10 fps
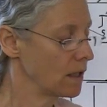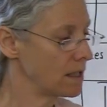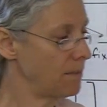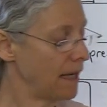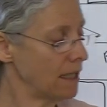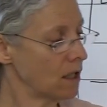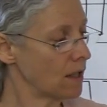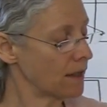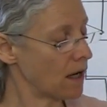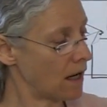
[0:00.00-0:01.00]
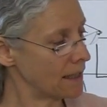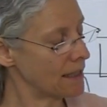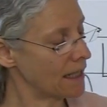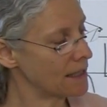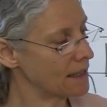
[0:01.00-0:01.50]
depending on the
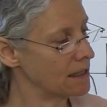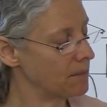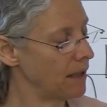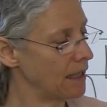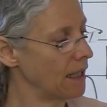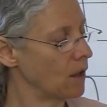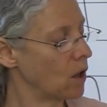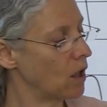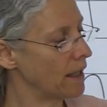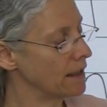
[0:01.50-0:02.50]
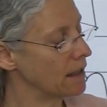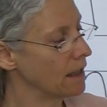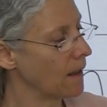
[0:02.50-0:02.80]
context and depending on